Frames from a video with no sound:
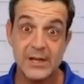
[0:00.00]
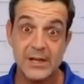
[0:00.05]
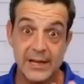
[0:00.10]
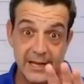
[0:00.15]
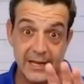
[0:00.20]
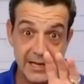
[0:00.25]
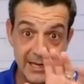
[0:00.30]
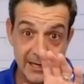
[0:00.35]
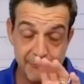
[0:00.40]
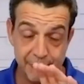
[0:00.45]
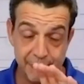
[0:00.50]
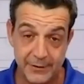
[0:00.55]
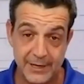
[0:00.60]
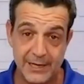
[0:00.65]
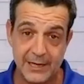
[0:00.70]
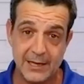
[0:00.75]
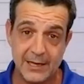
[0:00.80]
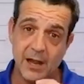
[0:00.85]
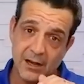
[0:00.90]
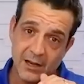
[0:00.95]
If
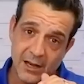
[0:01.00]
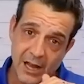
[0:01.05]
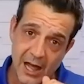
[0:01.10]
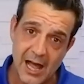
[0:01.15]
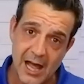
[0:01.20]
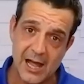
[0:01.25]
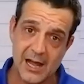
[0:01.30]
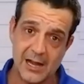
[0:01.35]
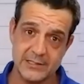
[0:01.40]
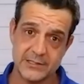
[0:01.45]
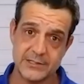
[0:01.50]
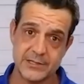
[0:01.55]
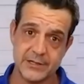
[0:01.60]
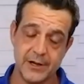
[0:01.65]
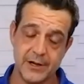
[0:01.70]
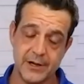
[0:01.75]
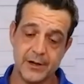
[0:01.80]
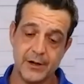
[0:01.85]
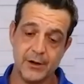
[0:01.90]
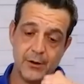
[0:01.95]
it aligns
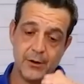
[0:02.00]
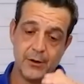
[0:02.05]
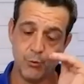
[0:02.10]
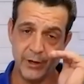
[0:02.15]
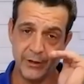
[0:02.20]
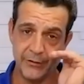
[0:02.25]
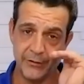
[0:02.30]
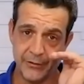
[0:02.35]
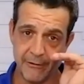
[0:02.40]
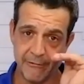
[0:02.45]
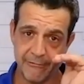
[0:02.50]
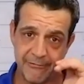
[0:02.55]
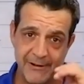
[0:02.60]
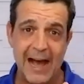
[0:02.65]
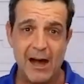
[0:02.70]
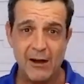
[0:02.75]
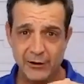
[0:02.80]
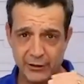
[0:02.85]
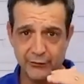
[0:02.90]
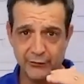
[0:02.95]
with the
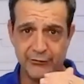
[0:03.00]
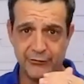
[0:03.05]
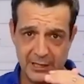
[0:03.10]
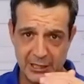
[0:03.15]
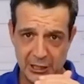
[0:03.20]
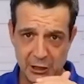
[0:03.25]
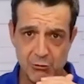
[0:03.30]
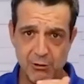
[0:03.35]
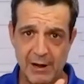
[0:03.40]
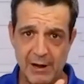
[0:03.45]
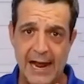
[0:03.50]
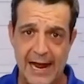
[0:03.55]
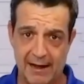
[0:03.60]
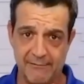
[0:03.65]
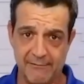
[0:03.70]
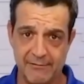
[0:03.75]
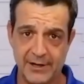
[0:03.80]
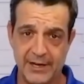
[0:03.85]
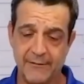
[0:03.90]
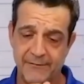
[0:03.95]
values that you
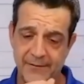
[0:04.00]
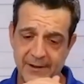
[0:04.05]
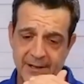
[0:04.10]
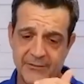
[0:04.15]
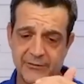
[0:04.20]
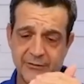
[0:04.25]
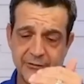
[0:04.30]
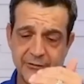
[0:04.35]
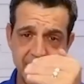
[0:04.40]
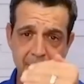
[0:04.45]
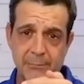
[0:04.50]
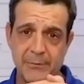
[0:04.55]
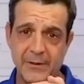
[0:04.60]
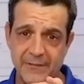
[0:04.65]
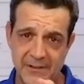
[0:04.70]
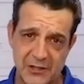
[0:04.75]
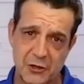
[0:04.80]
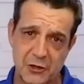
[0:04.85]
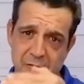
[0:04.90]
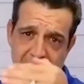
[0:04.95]
have, if it's something
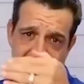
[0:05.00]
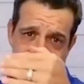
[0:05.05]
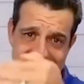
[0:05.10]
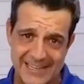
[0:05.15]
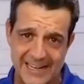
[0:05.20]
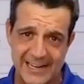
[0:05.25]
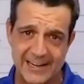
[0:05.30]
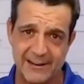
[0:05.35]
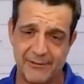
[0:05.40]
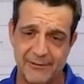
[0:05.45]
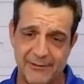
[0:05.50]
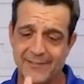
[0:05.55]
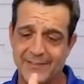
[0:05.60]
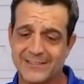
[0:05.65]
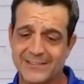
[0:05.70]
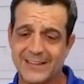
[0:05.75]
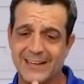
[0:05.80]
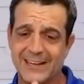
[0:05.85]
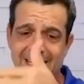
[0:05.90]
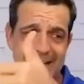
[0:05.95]
that you've identified that's
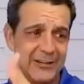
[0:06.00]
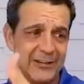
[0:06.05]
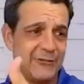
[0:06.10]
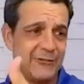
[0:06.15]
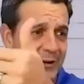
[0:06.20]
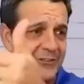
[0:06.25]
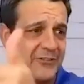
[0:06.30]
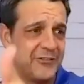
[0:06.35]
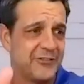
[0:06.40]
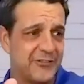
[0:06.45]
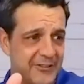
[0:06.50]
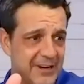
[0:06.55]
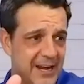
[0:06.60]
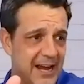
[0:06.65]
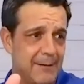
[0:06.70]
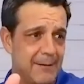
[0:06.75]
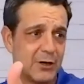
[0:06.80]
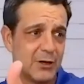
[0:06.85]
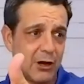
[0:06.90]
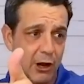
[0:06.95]
going to get you a
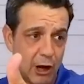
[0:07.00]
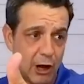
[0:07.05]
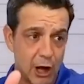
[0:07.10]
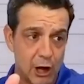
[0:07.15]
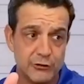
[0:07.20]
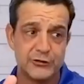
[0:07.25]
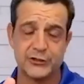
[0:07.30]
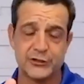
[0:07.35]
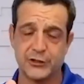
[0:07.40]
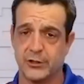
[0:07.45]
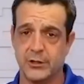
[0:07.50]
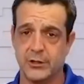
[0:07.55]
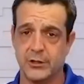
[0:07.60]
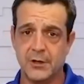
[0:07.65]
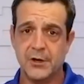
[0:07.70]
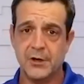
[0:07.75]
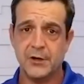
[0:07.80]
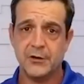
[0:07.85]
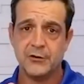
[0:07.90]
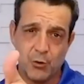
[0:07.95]
step closer
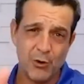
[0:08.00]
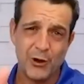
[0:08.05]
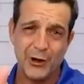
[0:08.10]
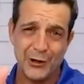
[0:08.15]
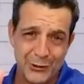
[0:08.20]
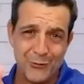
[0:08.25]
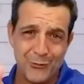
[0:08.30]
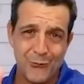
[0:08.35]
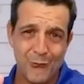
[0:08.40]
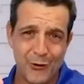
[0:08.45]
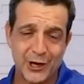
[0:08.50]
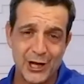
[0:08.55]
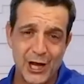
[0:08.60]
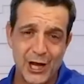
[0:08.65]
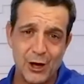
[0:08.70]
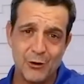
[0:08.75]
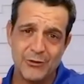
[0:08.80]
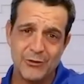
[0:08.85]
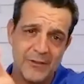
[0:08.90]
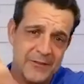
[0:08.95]
to where you want to
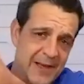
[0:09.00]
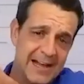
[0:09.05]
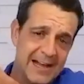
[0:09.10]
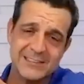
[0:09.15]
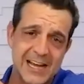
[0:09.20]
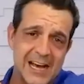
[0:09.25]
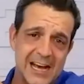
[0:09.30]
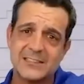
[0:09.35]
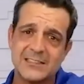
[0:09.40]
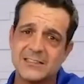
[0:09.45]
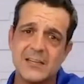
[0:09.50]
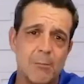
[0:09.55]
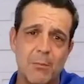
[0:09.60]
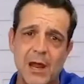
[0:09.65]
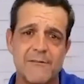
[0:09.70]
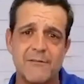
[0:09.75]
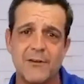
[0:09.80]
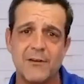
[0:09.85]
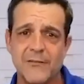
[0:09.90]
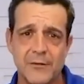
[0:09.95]
go, then that's got some
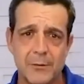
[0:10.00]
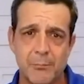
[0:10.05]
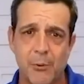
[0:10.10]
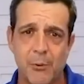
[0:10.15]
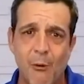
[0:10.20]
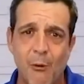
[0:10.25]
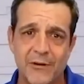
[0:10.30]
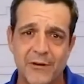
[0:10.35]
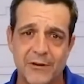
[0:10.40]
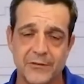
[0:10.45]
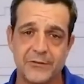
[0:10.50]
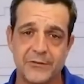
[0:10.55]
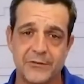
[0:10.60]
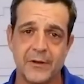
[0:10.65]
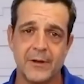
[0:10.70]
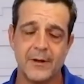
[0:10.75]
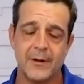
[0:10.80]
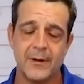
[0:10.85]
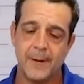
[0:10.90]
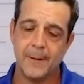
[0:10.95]
level of importance.
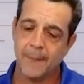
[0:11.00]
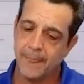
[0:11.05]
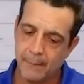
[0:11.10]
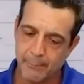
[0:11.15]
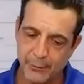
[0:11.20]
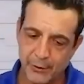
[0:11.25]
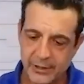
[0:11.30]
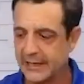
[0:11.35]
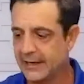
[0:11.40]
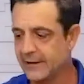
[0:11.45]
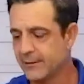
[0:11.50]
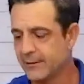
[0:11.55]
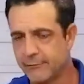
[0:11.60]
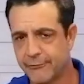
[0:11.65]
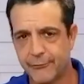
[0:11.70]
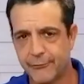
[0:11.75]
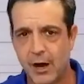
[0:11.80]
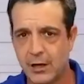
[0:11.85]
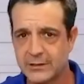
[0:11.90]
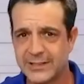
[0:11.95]
The book Eat the
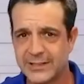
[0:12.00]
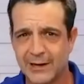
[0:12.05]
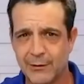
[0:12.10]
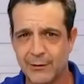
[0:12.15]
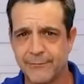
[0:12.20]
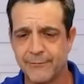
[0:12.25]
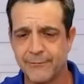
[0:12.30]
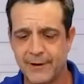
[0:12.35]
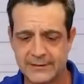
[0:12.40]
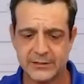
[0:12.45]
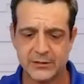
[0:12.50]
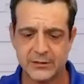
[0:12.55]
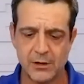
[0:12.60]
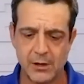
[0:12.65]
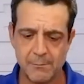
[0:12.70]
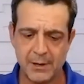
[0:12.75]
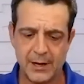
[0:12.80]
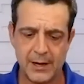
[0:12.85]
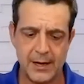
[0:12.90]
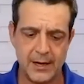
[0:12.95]
Frog that I reflected
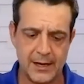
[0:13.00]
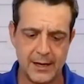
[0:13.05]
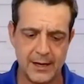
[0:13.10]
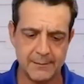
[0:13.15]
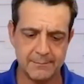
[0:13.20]
on by uh,